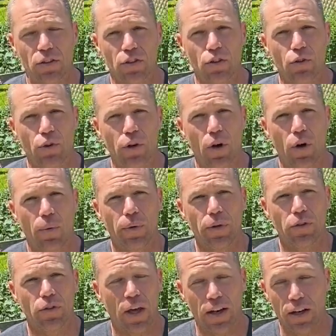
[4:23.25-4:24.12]
you can
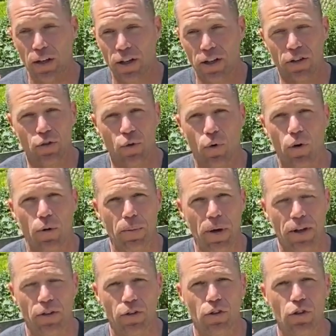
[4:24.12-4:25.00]
always, and it is
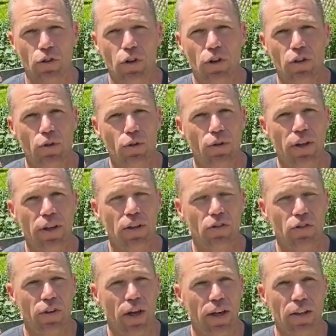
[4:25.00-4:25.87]
ornamental, you could do
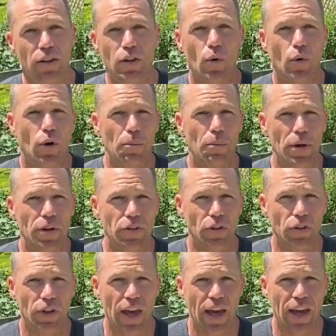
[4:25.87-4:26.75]
things like the
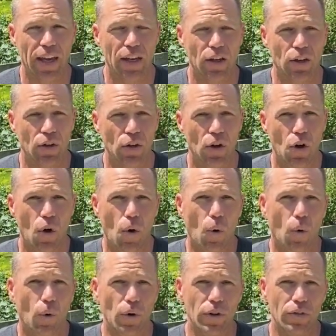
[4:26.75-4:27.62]
ornamental kale
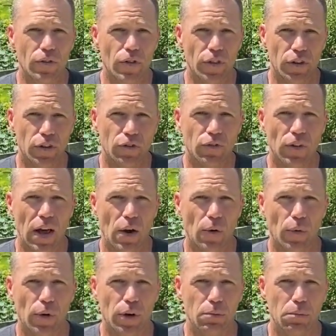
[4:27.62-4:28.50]
or even this
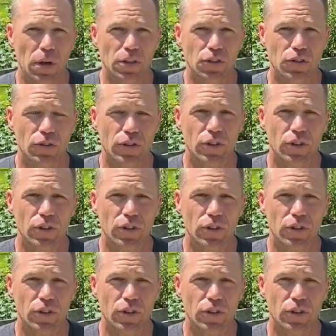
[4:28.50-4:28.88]
flowering mustard,